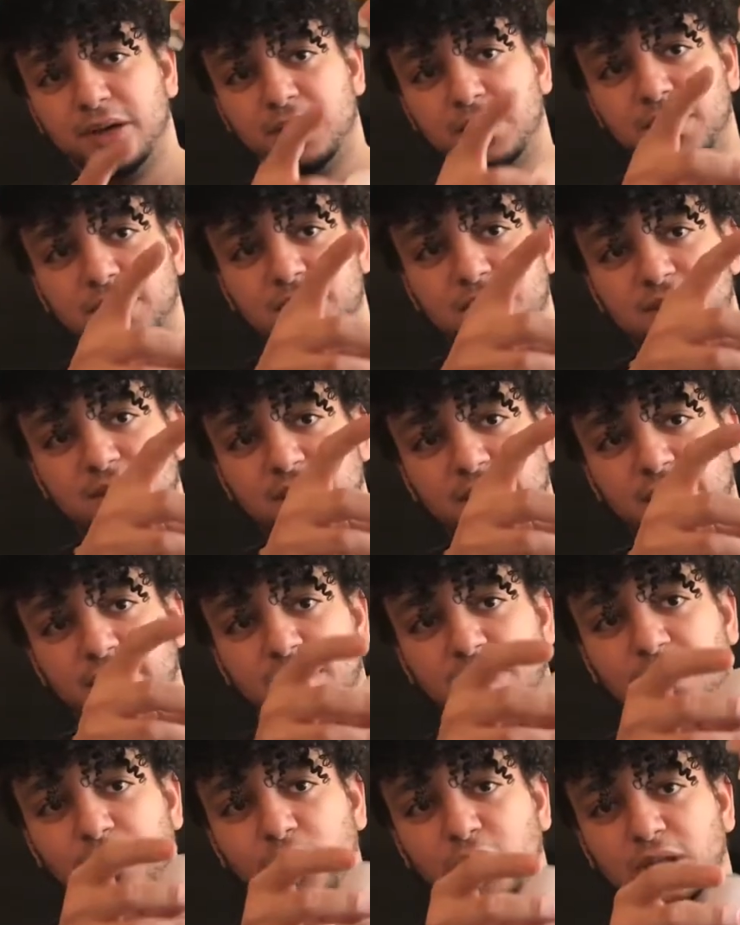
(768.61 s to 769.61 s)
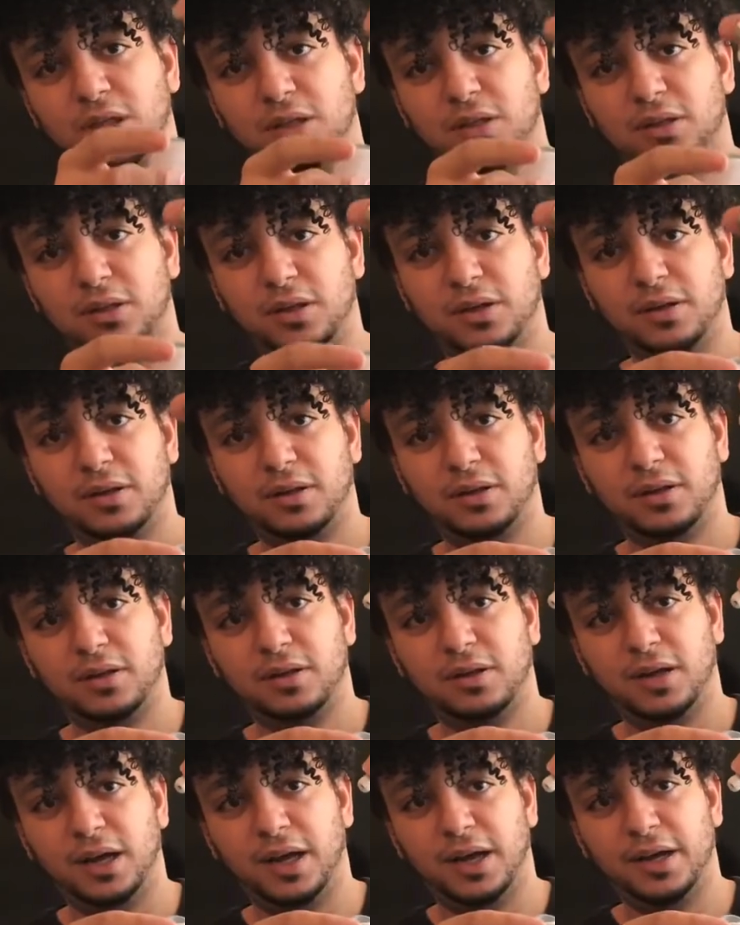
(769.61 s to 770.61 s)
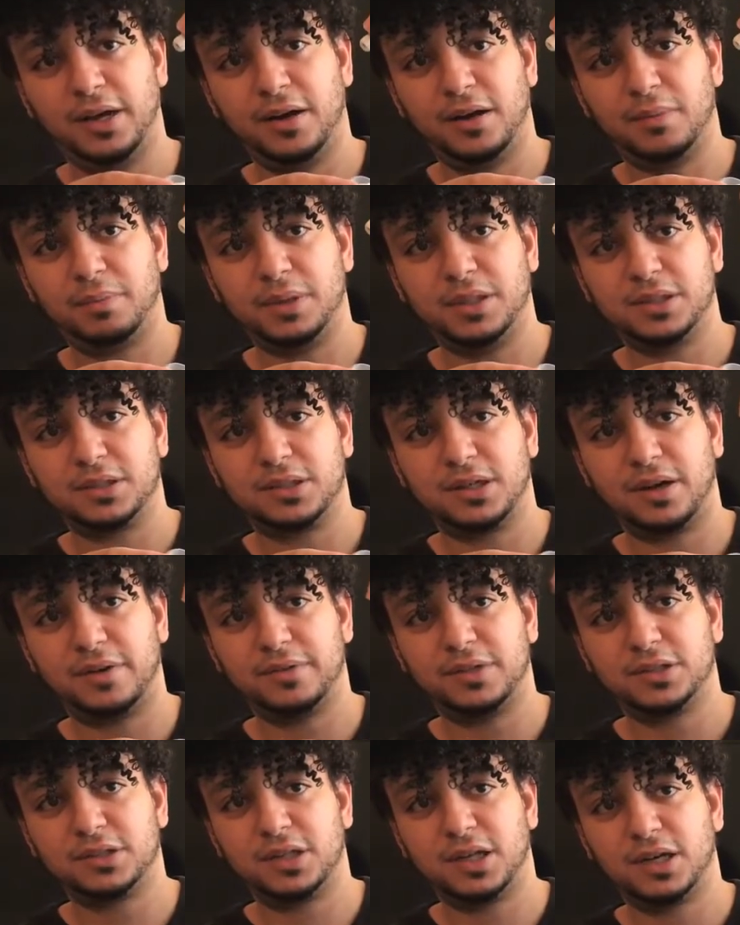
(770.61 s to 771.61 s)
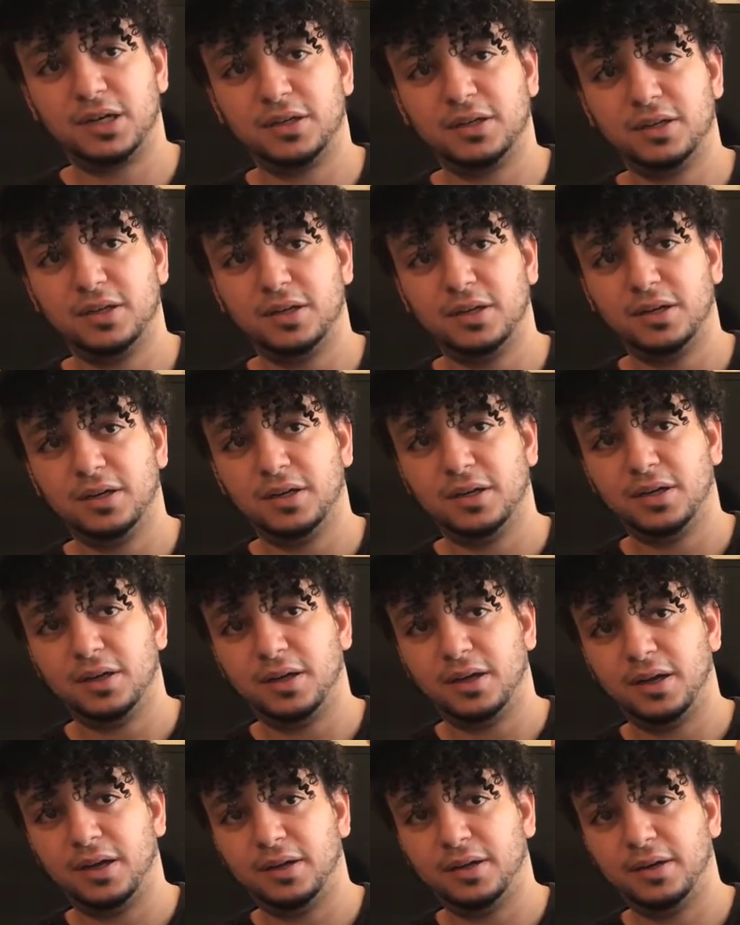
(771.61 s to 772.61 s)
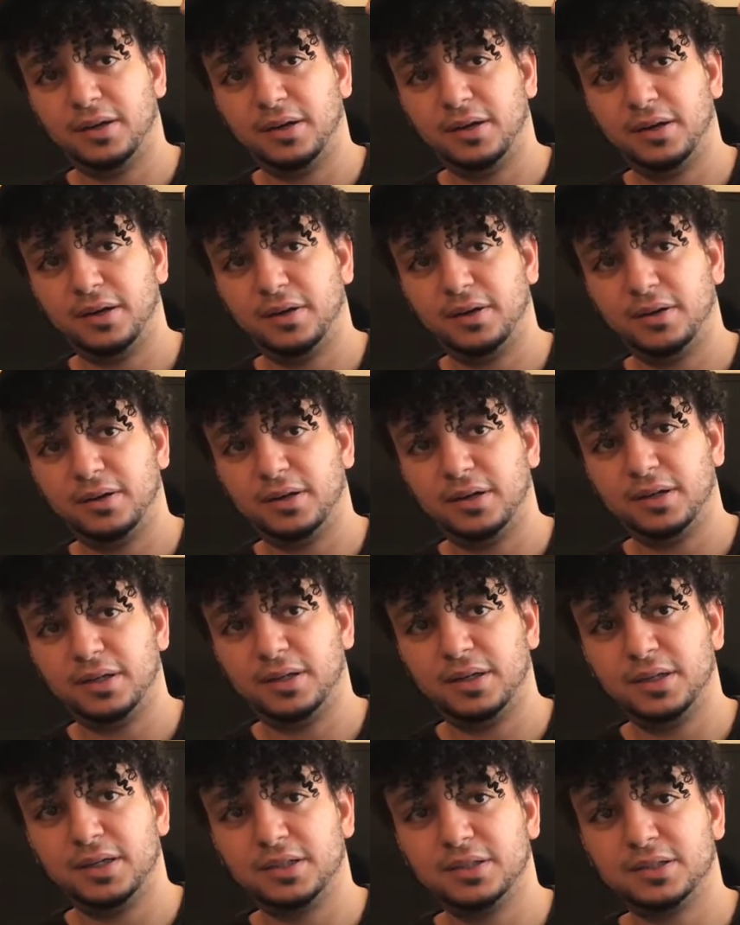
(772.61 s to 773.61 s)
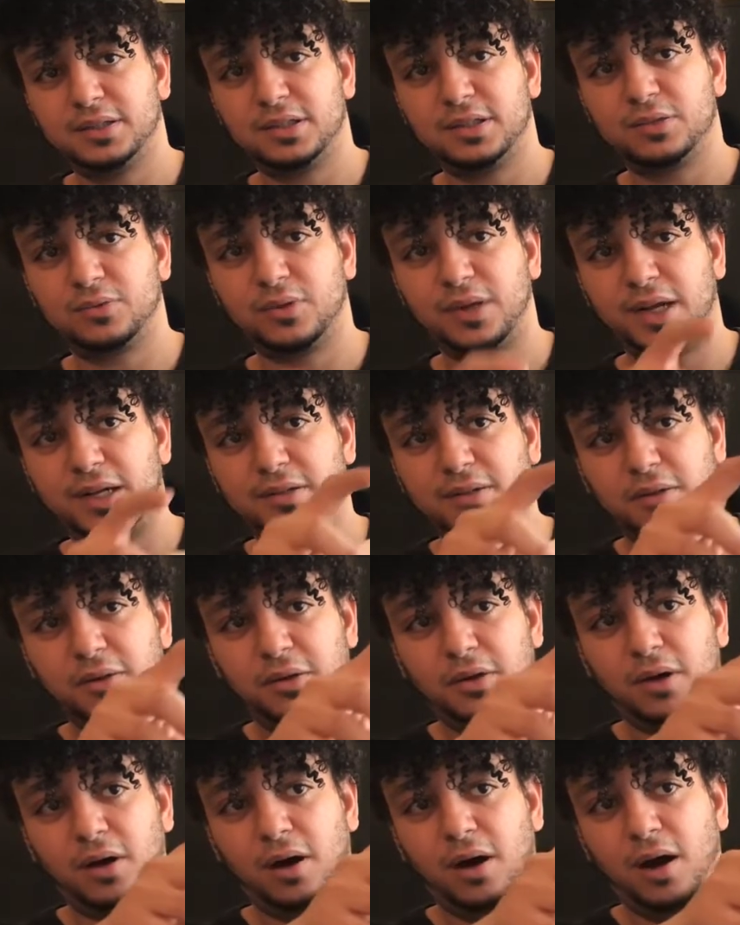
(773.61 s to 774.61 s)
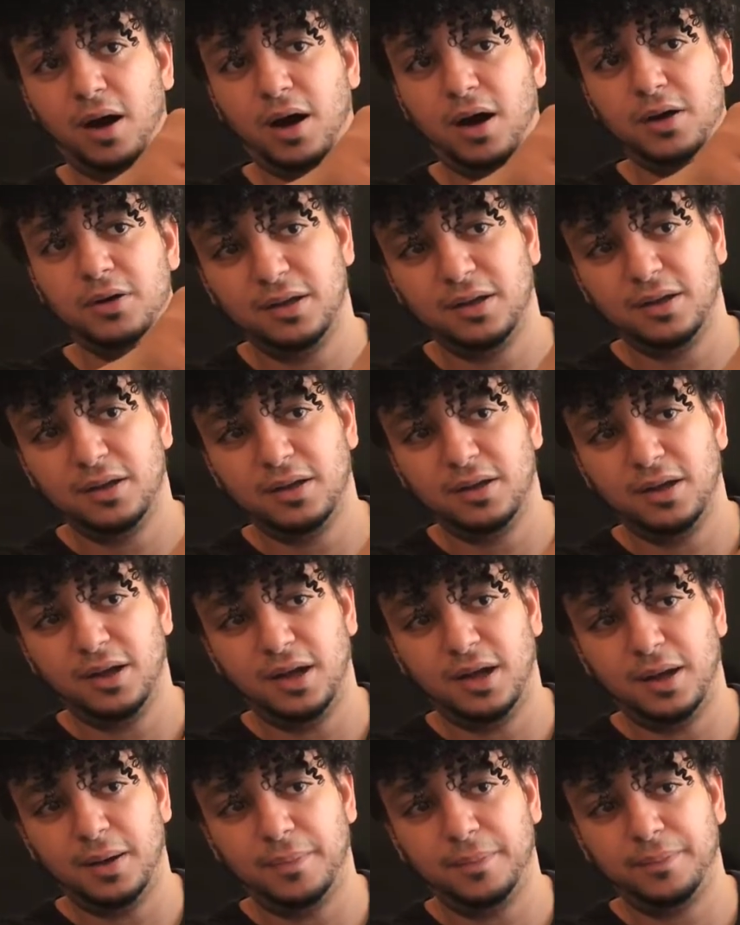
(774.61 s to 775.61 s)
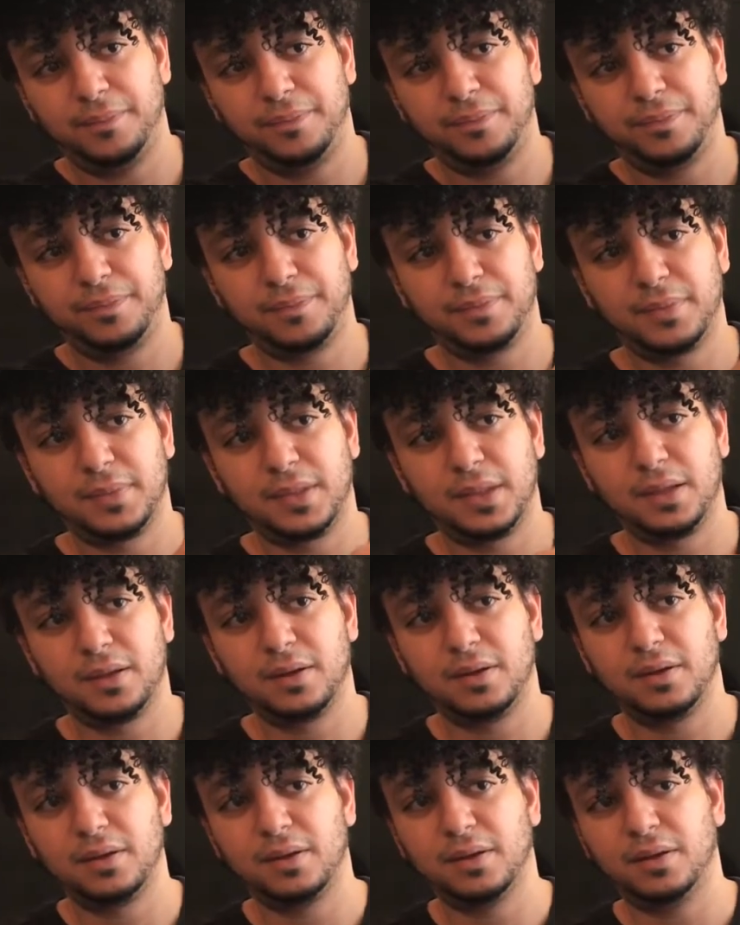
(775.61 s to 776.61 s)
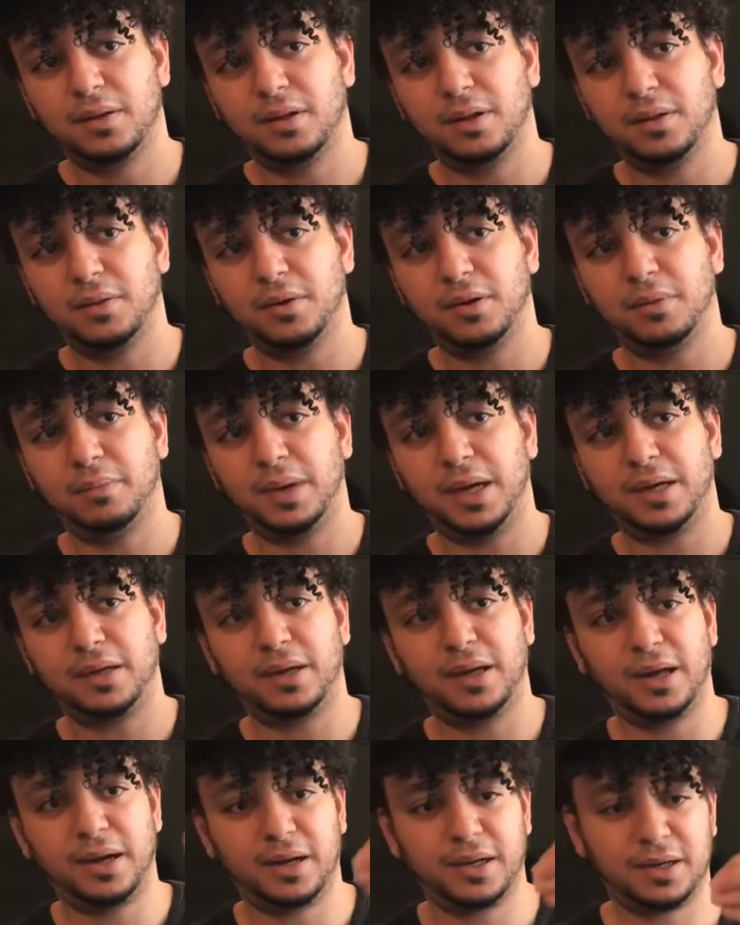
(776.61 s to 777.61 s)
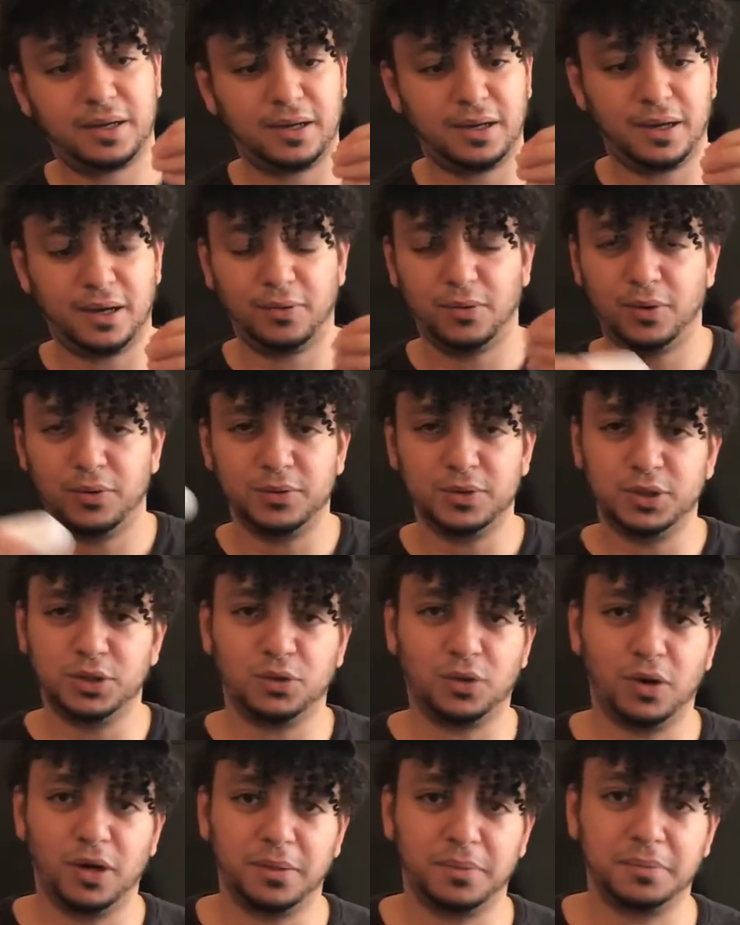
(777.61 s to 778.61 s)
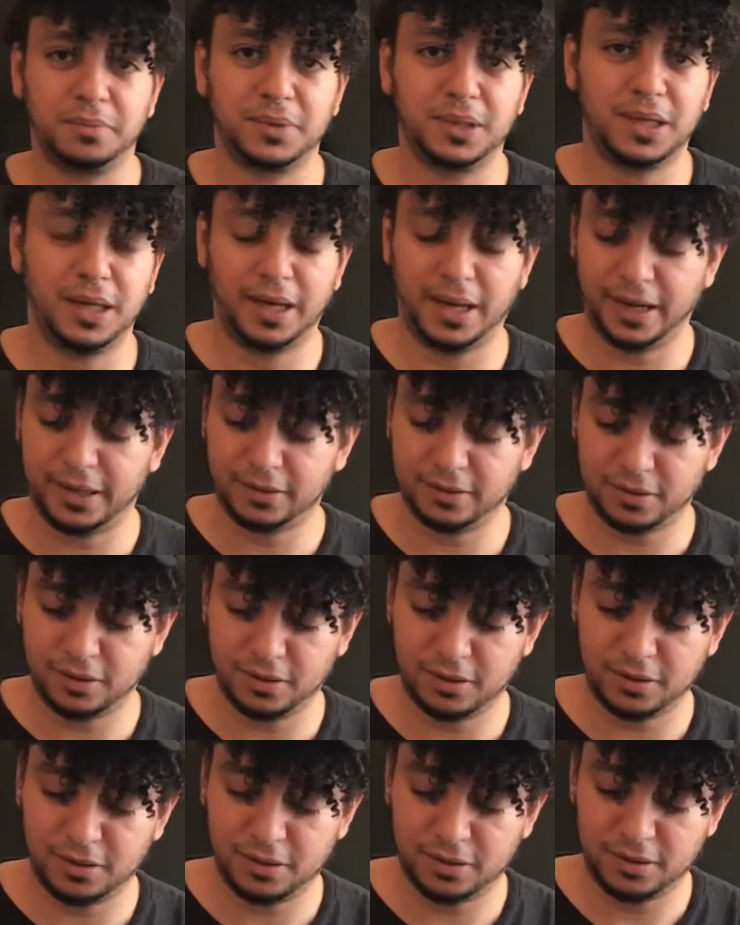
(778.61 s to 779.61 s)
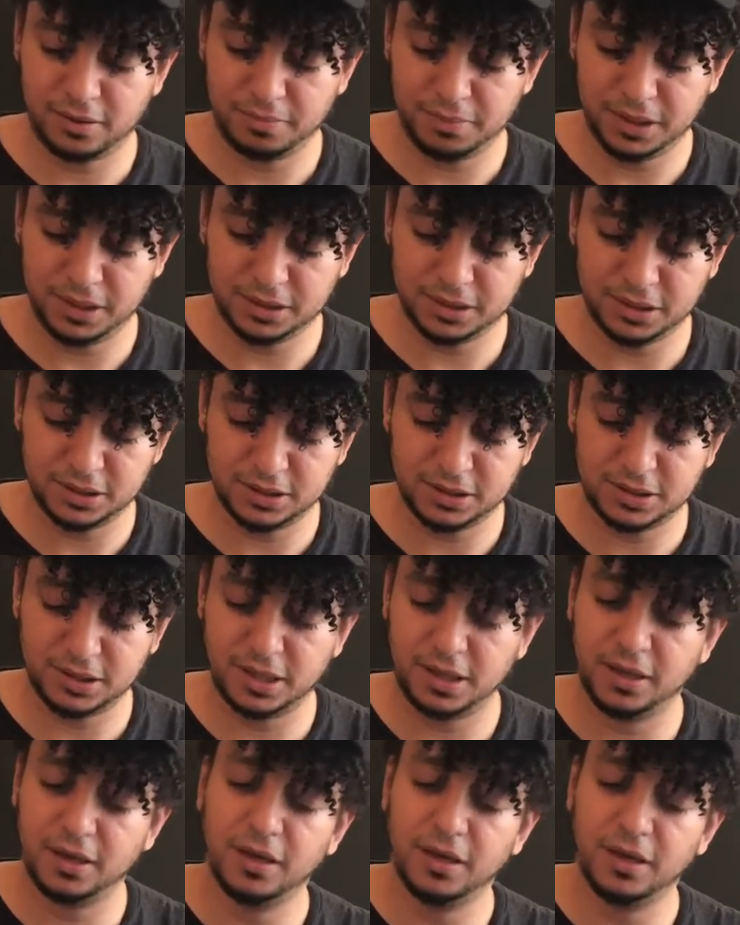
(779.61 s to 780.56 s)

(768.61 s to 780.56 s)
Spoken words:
You can see they come with these little earpiece covers on, and here it is. This one has a little R, the little magnetic, what would you call them, connector pieces there.